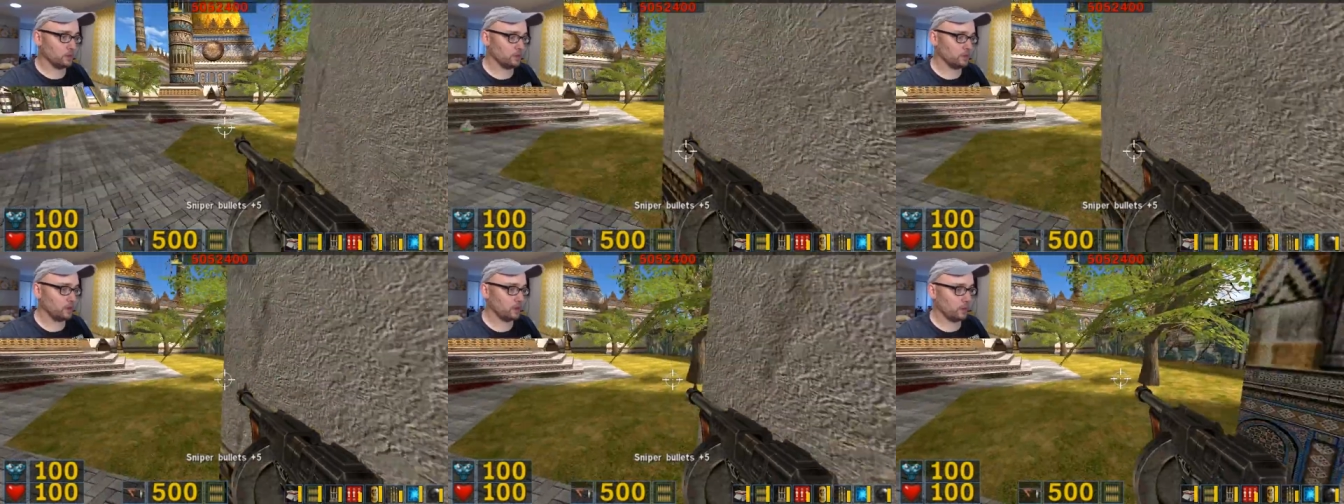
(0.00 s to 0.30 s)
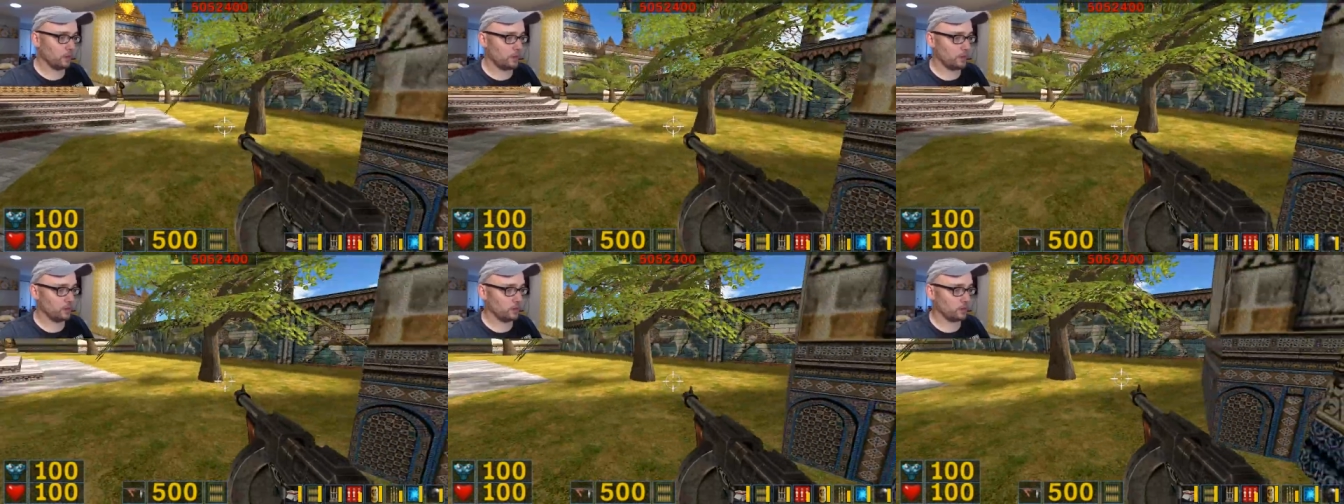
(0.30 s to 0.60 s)

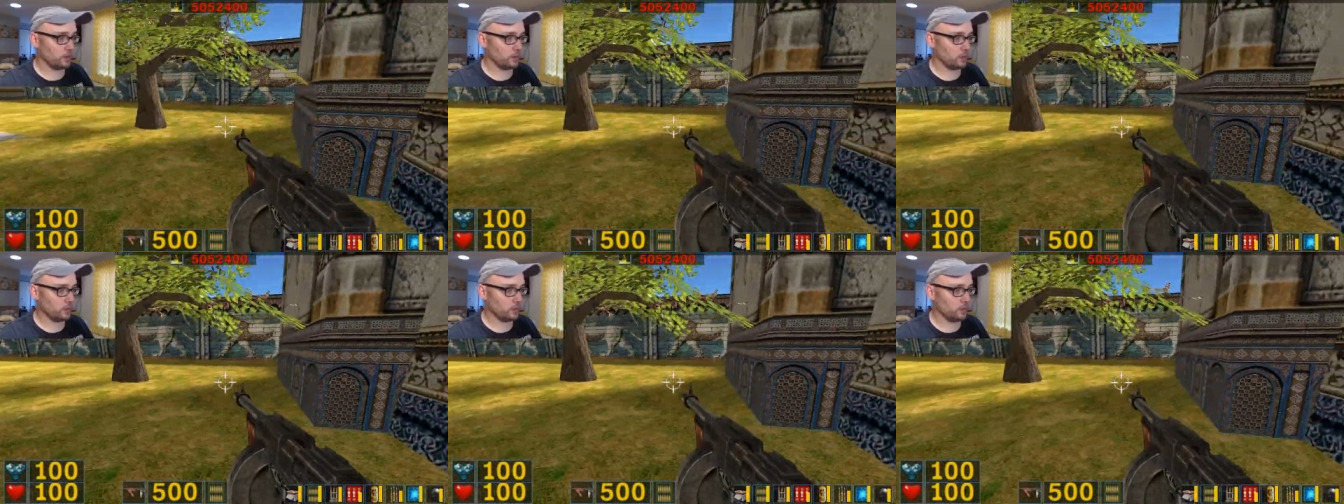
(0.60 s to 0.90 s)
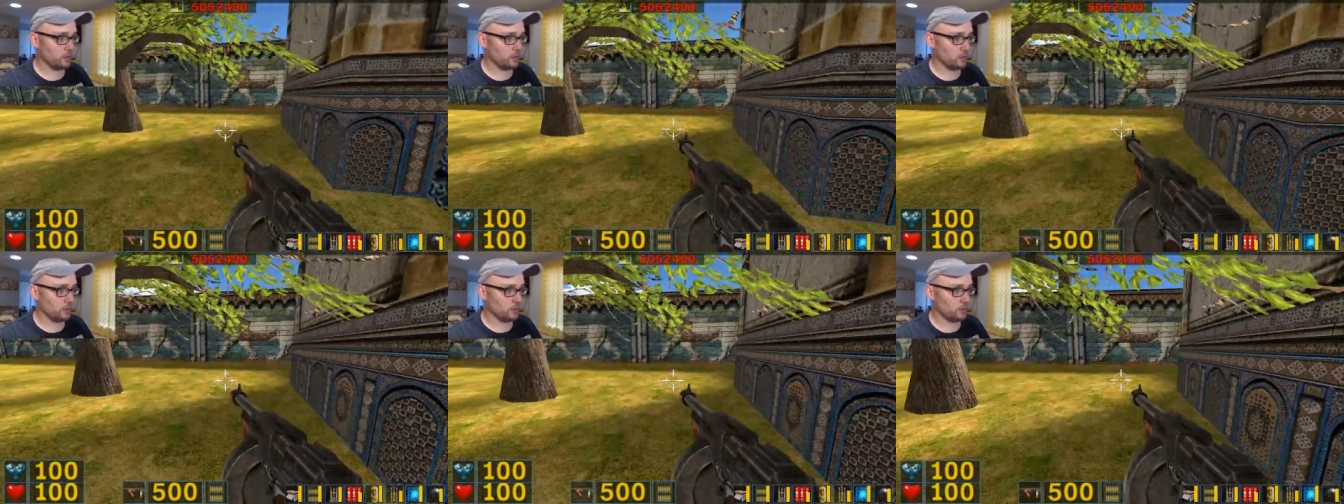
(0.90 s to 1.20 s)
Something about...
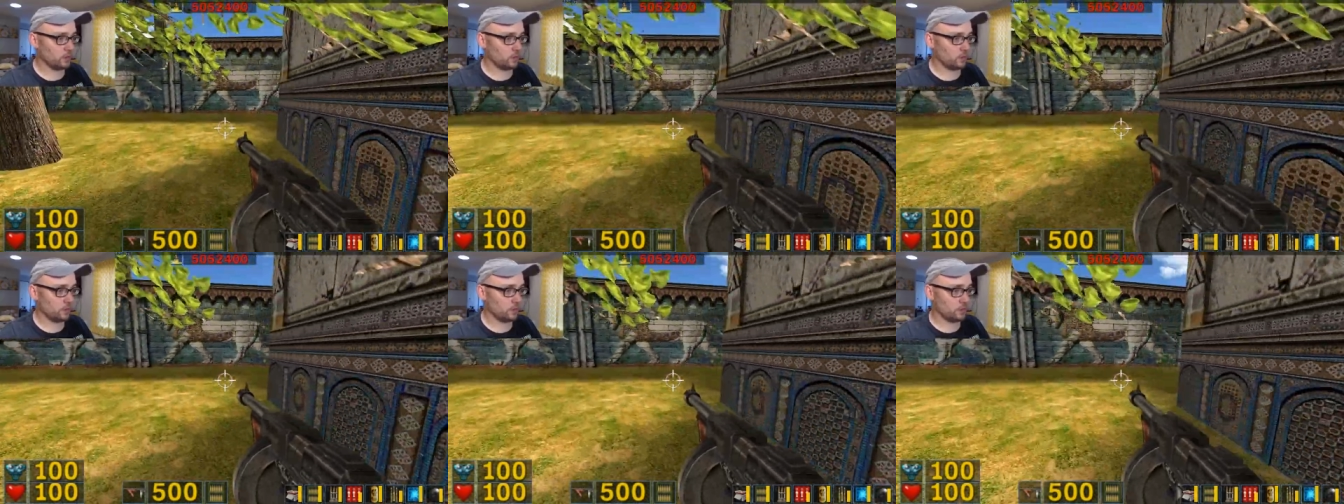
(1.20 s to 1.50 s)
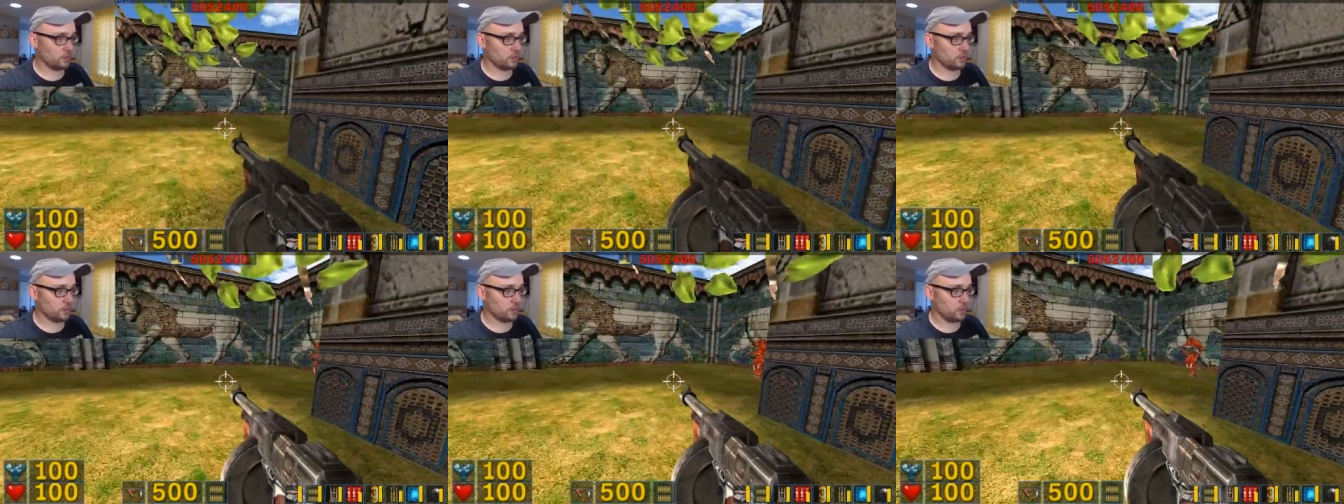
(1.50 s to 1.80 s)

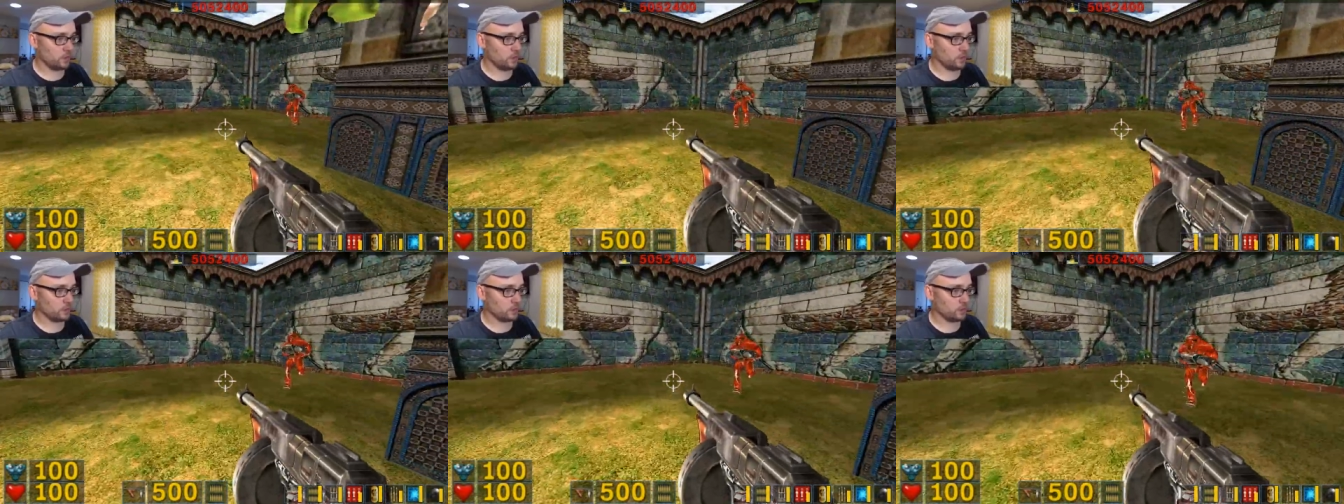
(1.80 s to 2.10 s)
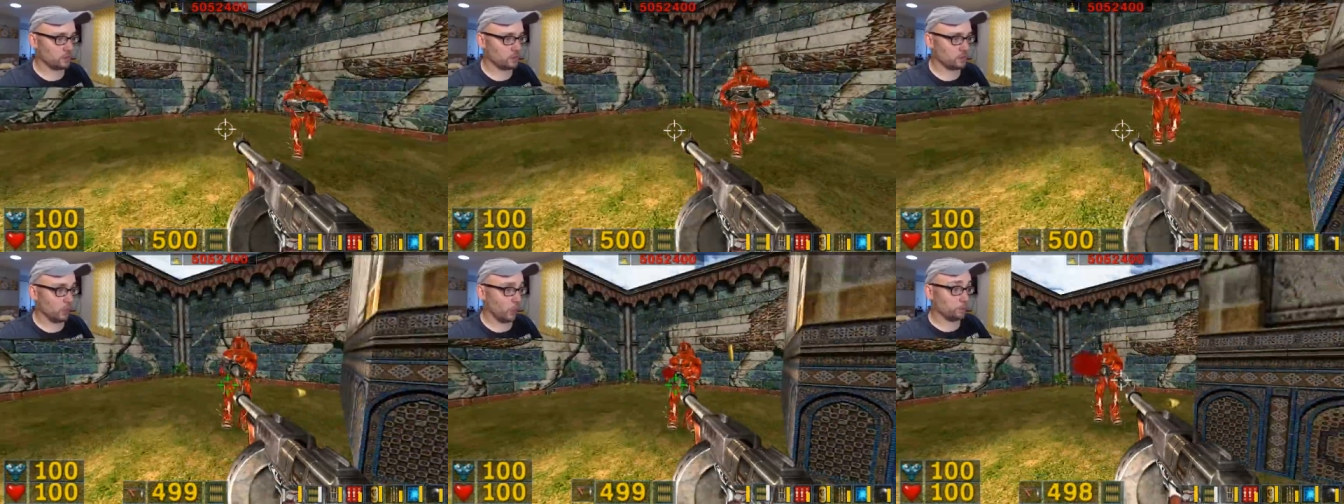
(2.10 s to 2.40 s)
Oh,
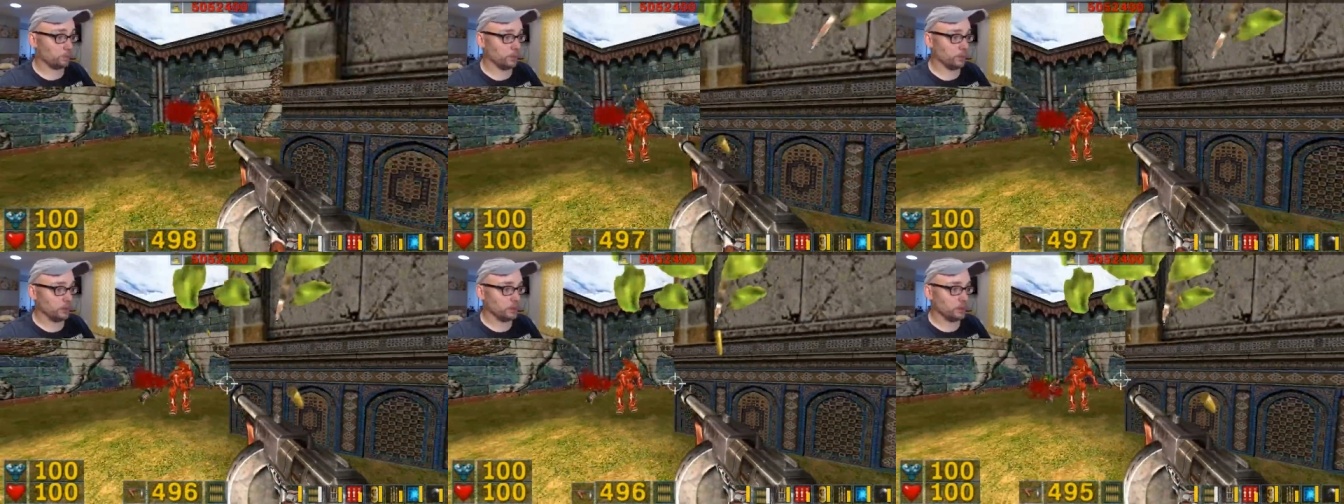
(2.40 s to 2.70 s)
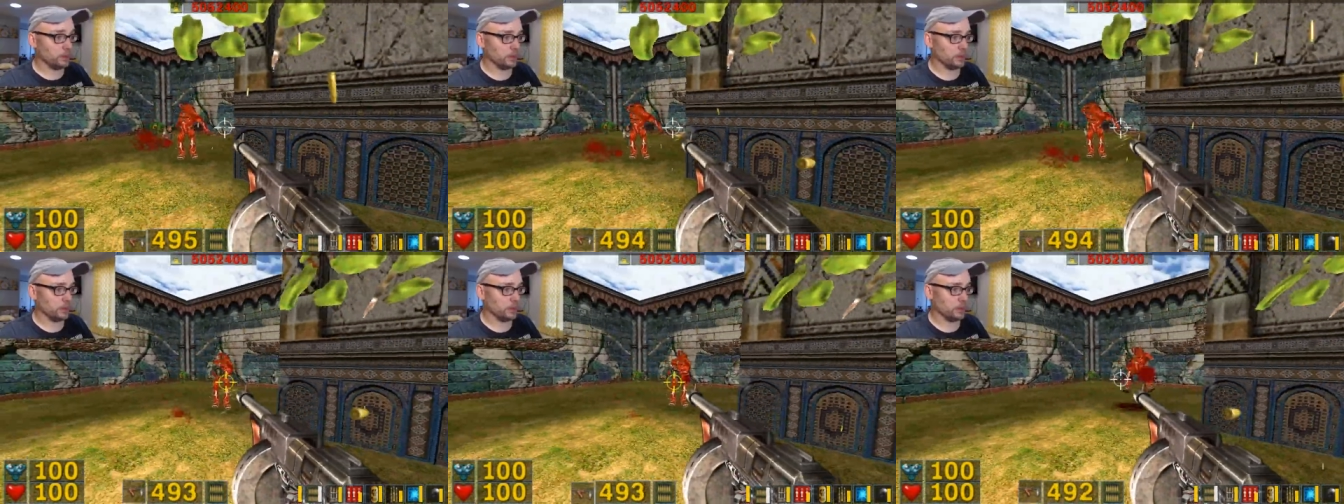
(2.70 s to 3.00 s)
oh
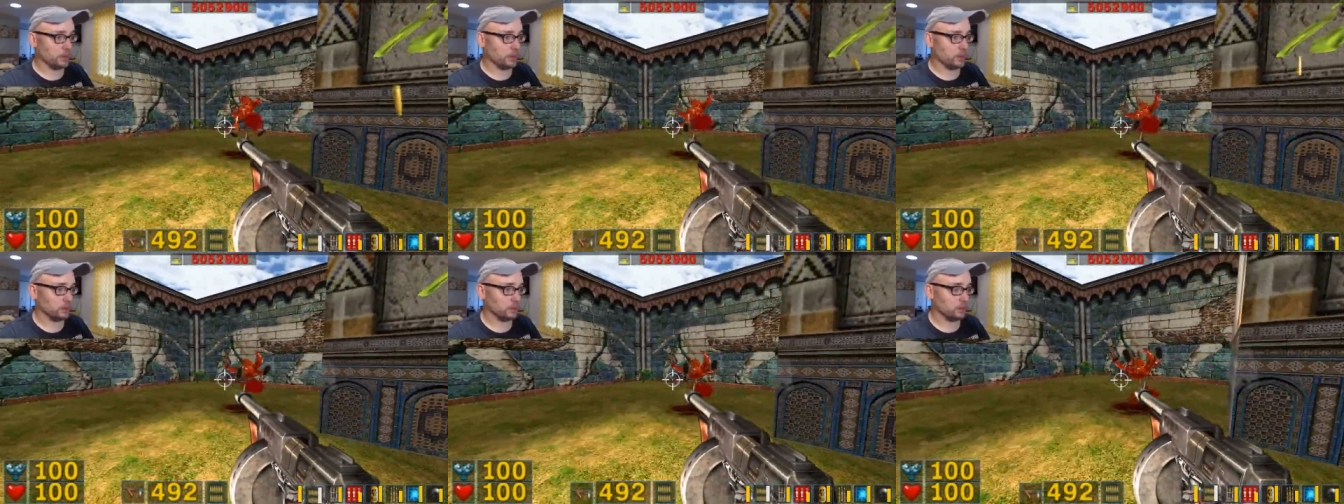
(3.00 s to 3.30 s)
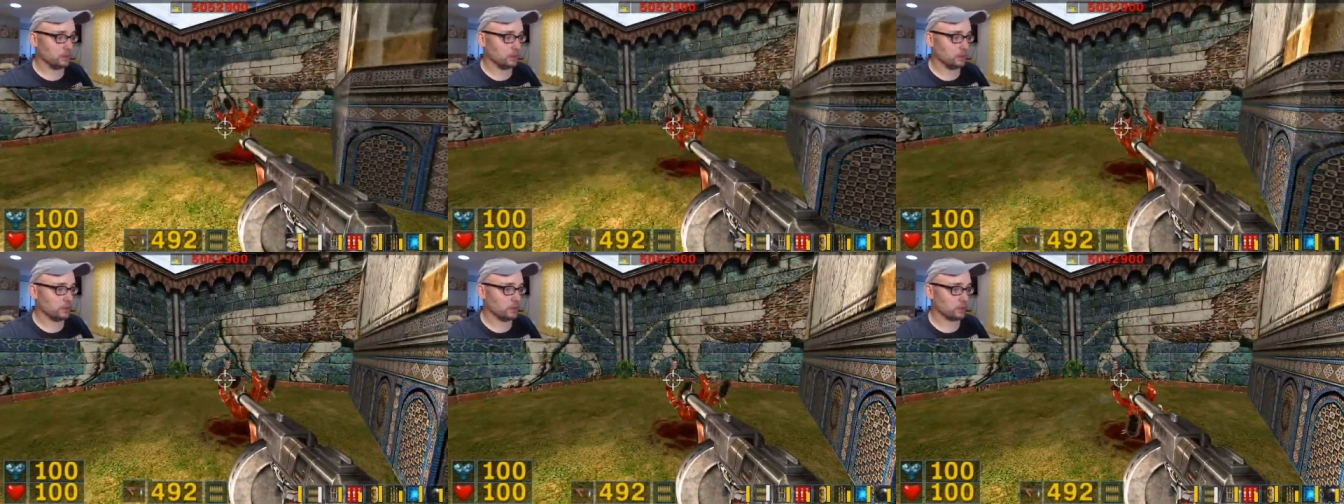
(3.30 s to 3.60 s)
hey,
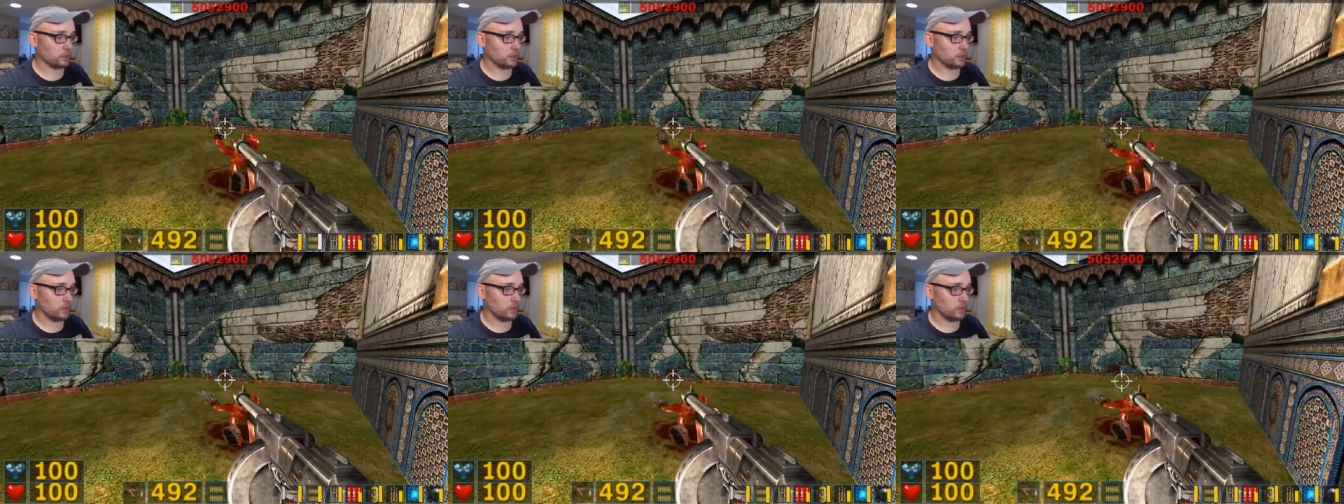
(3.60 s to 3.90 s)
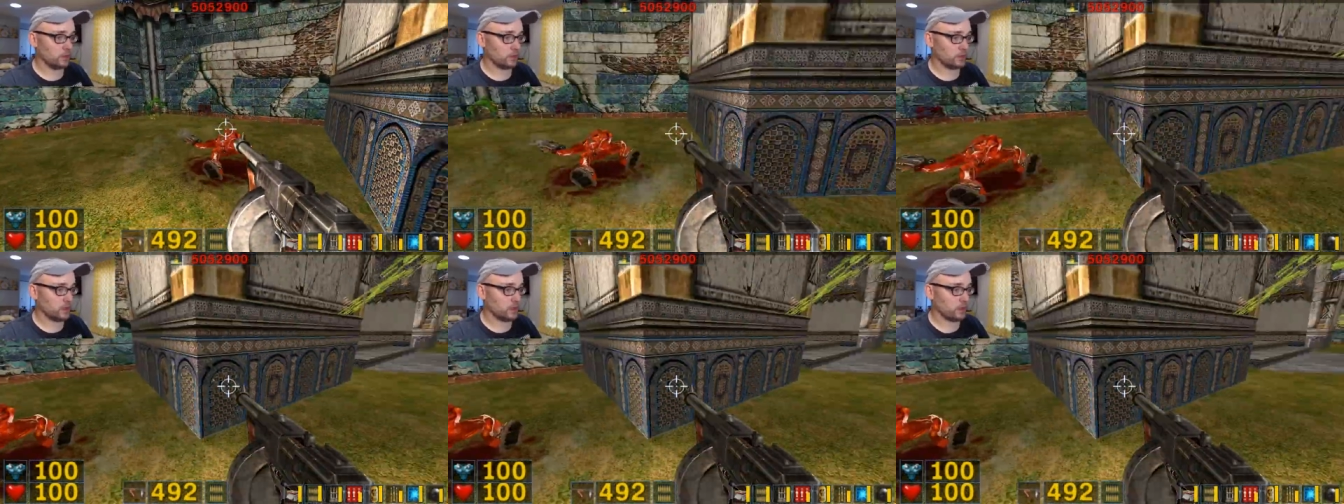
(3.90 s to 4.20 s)
Jesus
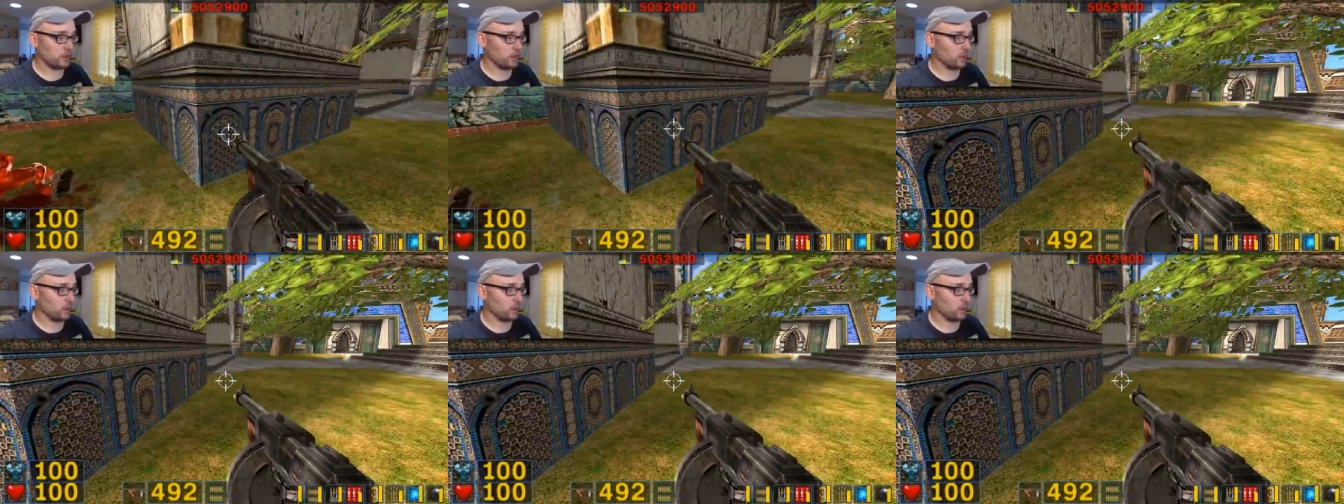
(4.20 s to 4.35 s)
Christ, scared the